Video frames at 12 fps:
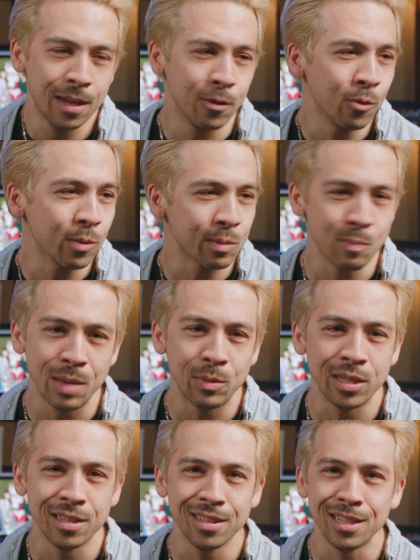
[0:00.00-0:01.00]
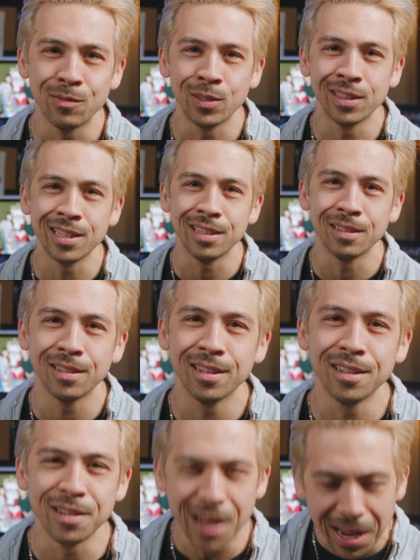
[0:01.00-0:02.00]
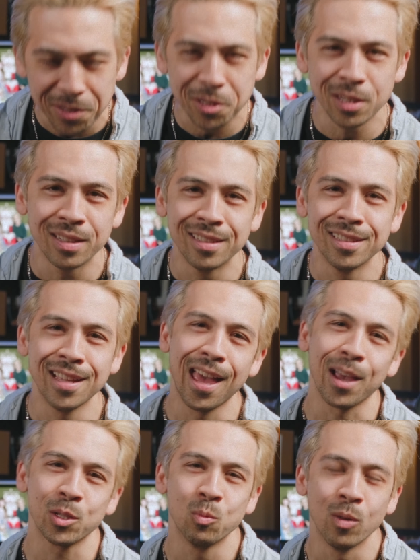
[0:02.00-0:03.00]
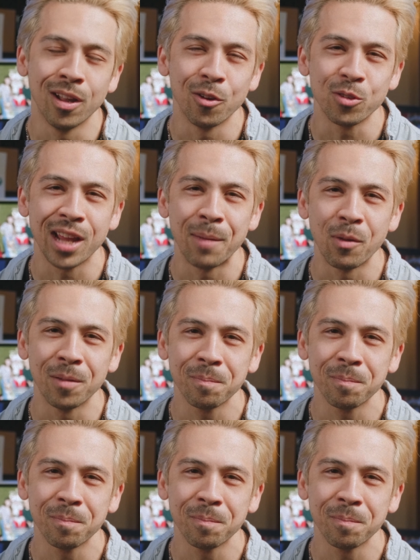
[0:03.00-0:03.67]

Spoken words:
And who knows, maybe even the next X100 camera.